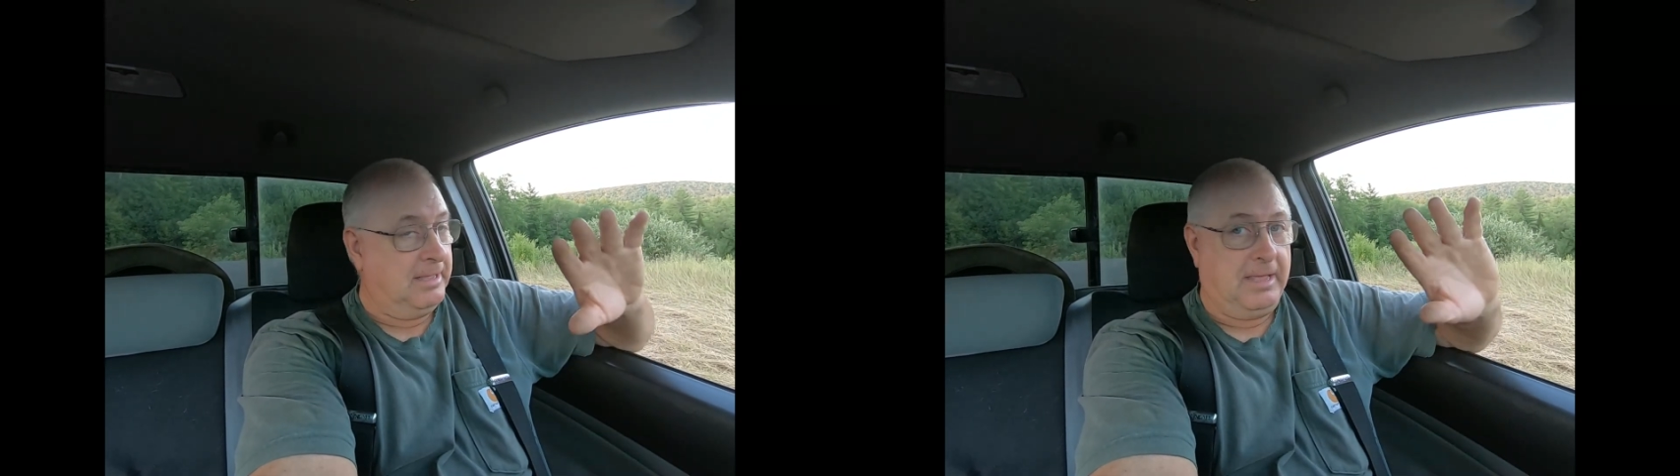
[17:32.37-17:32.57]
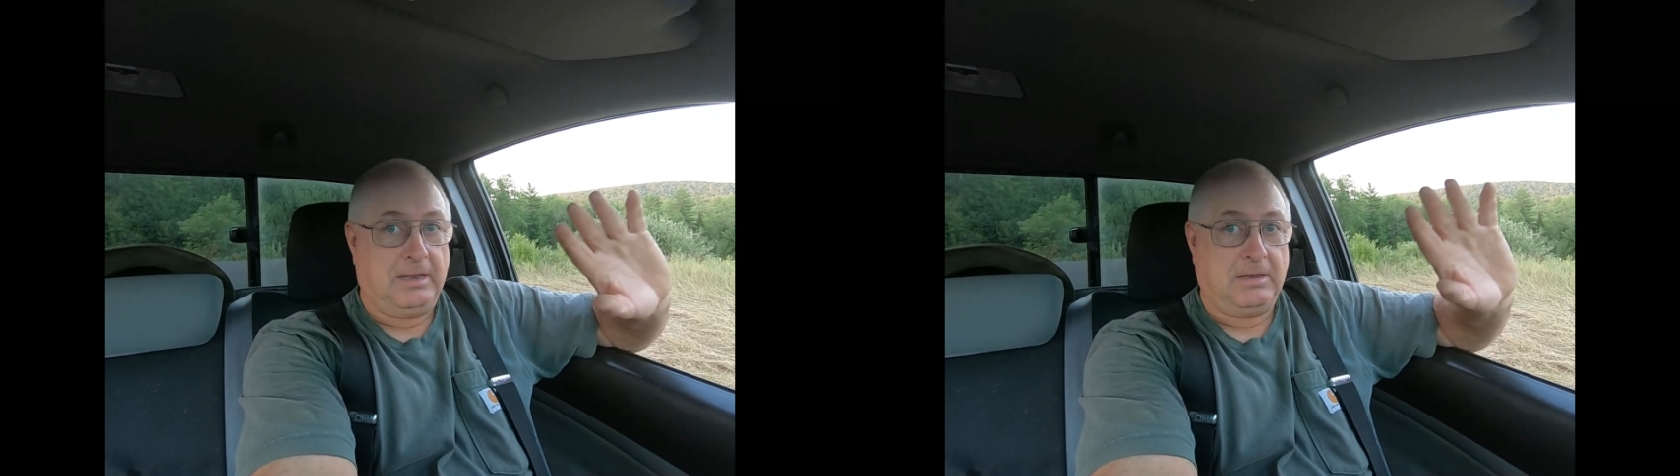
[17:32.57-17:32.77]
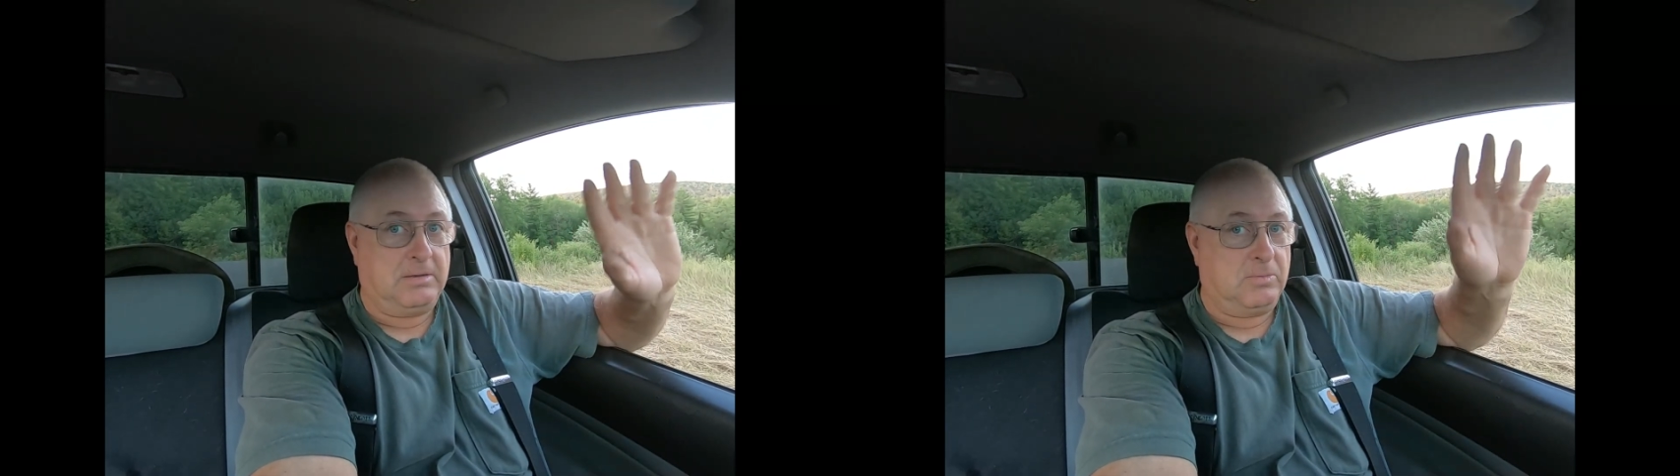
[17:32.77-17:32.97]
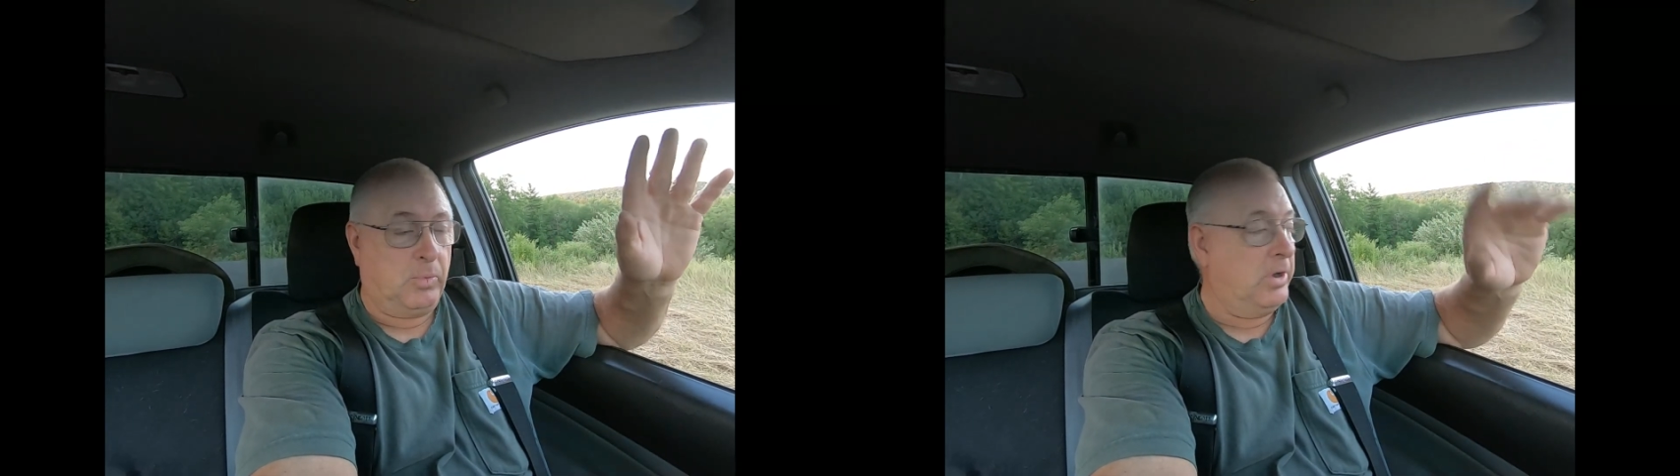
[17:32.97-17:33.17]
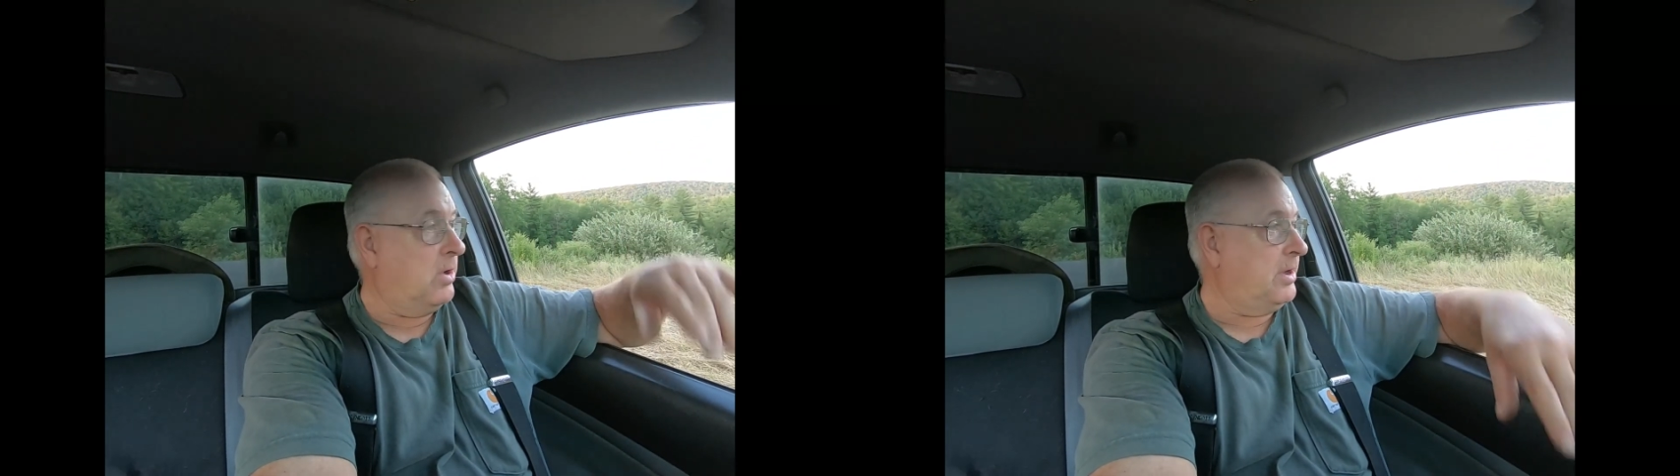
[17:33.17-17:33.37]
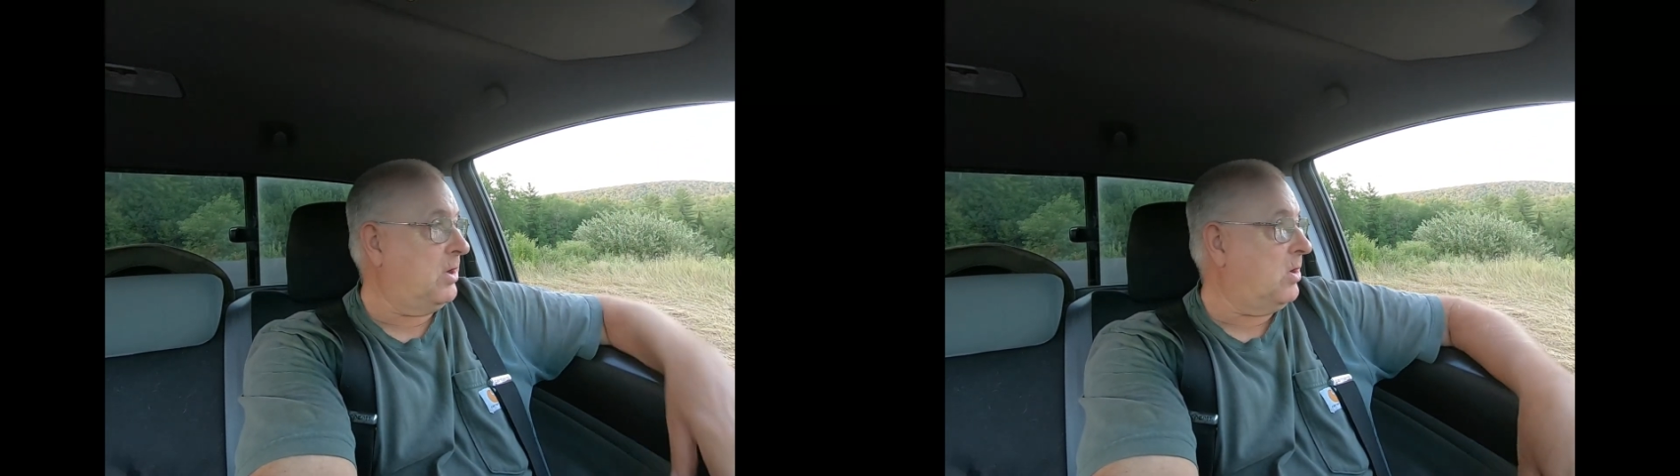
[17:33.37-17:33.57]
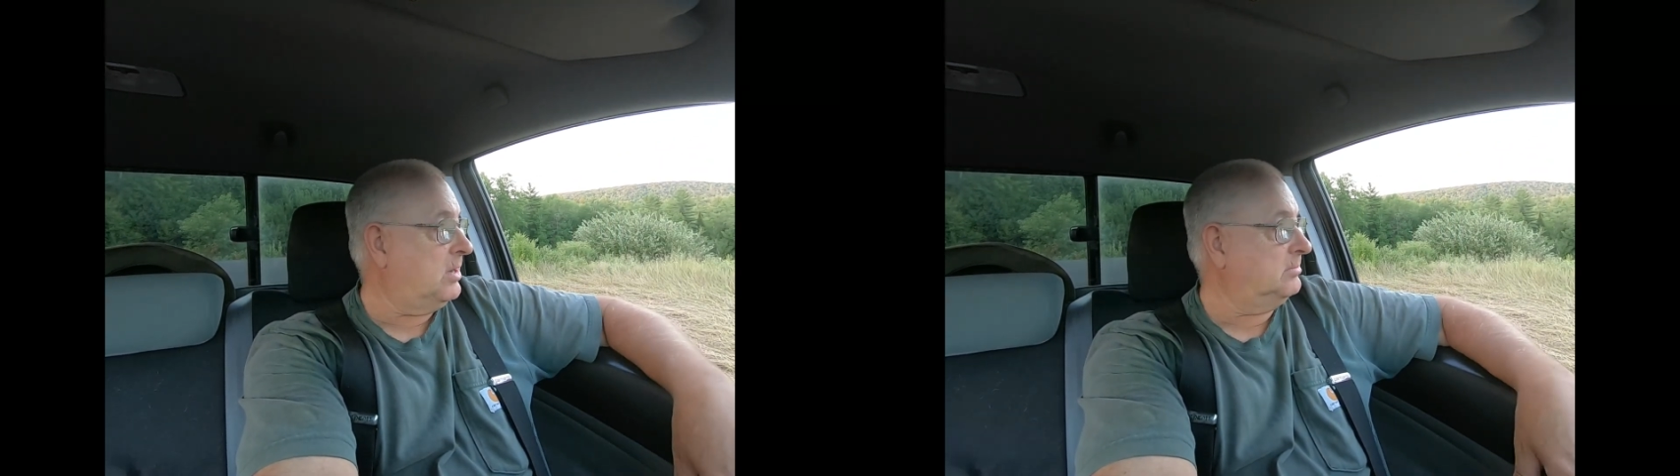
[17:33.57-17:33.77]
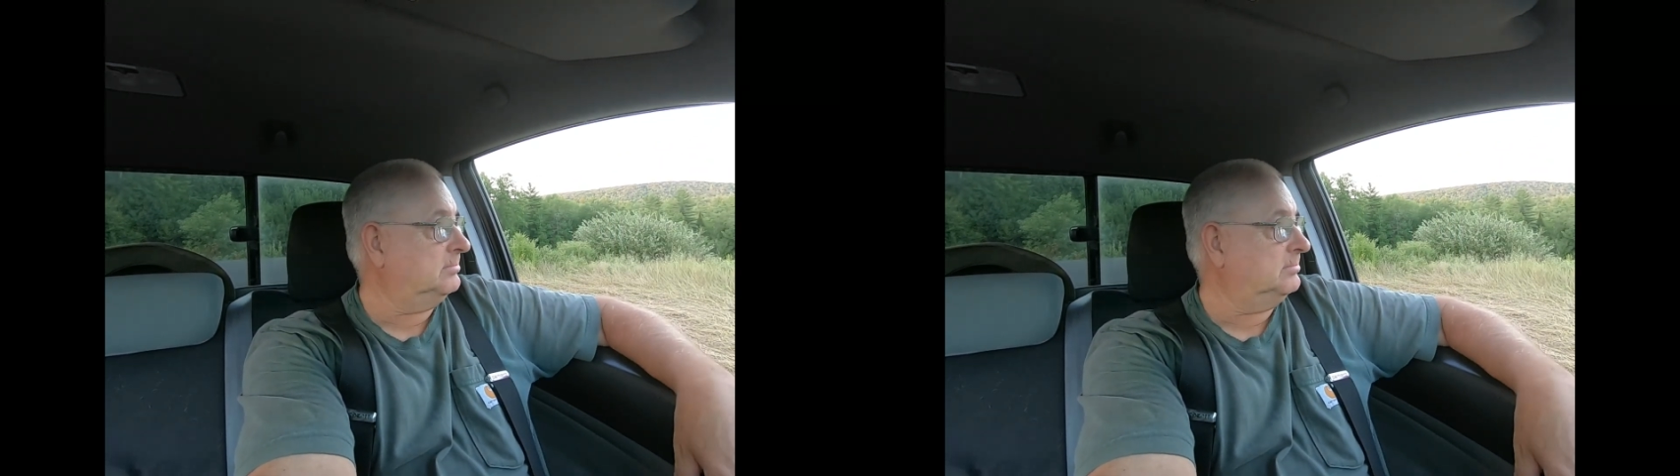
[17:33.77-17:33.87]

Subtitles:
And went on and on.